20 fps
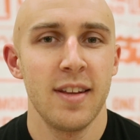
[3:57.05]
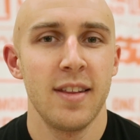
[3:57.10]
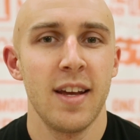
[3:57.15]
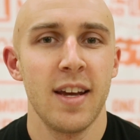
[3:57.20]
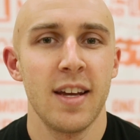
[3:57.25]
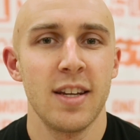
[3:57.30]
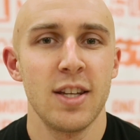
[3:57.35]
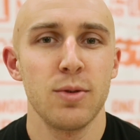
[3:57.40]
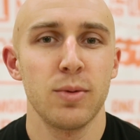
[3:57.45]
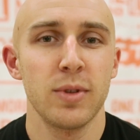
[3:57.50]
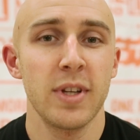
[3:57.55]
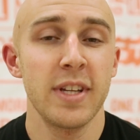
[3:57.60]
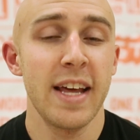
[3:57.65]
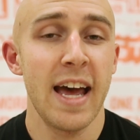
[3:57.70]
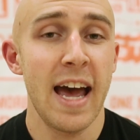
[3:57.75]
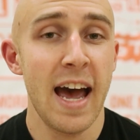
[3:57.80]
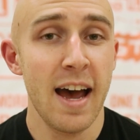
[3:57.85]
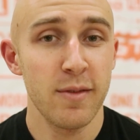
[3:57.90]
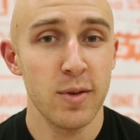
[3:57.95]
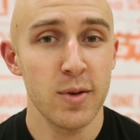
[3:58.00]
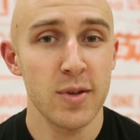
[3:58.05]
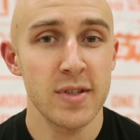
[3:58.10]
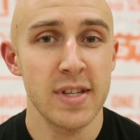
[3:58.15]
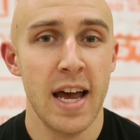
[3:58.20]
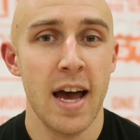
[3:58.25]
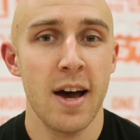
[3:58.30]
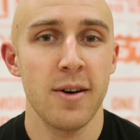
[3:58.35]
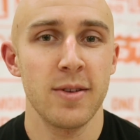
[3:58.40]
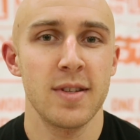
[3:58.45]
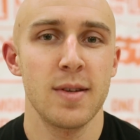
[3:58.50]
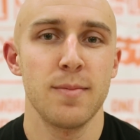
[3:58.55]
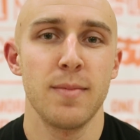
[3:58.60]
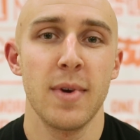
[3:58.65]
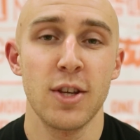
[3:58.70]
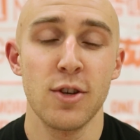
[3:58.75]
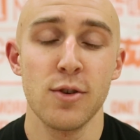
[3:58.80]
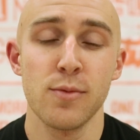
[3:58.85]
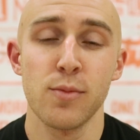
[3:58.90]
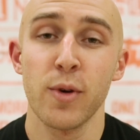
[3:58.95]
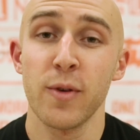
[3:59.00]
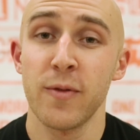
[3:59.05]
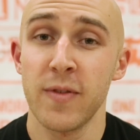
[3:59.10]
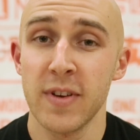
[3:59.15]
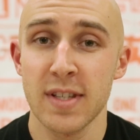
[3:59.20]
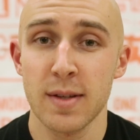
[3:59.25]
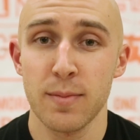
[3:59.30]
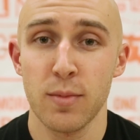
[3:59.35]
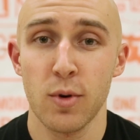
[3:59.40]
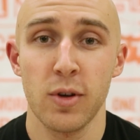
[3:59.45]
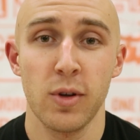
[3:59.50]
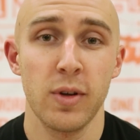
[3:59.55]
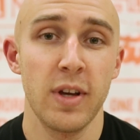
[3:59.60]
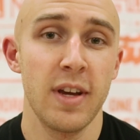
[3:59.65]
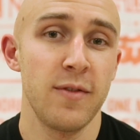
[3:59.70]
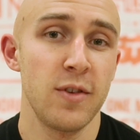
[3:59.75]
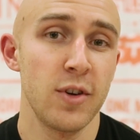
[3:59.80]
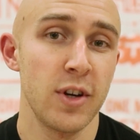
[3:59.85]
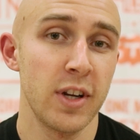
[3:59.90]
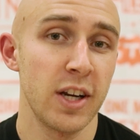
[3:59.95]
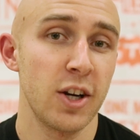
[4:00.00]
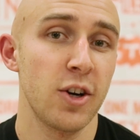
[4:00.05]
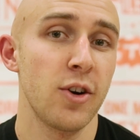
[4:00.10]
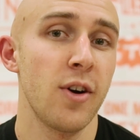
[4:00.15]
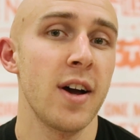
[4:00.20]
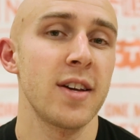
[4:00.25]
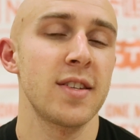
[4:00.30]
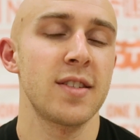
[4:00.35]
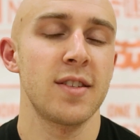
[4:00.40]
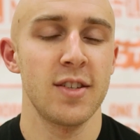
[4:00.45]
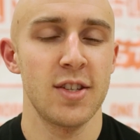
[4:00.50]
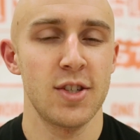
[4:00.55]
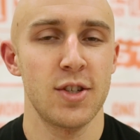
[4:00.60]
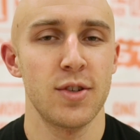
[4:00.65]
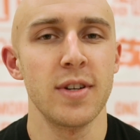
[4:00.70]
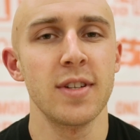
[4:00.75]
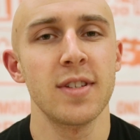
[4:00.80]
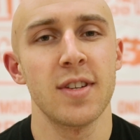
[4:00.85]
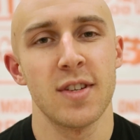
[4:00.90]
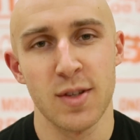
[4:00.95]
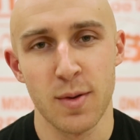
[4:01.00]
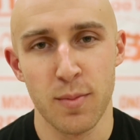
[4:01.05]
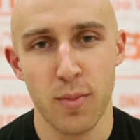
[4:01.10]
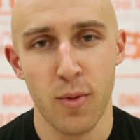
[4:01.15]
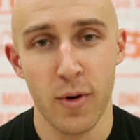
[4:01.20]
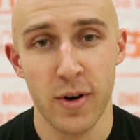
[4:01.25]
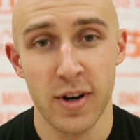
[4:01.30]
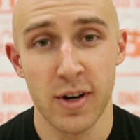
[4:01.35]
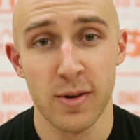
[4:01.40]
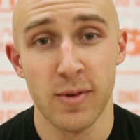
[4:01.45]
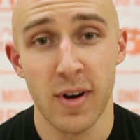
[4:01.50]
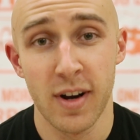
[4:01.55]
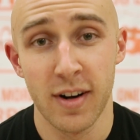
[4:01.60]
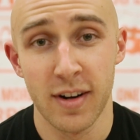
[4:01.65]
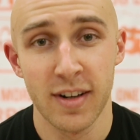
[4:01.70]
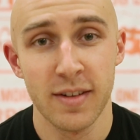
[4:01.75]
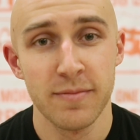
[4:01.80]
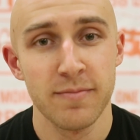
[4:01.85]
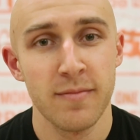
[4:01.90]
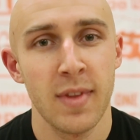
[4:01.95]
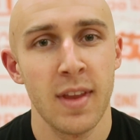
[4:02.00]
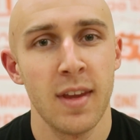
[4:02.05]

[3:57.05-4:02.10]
then you'll need to have those out to make you more visible if you're going to cross the street to support your runner.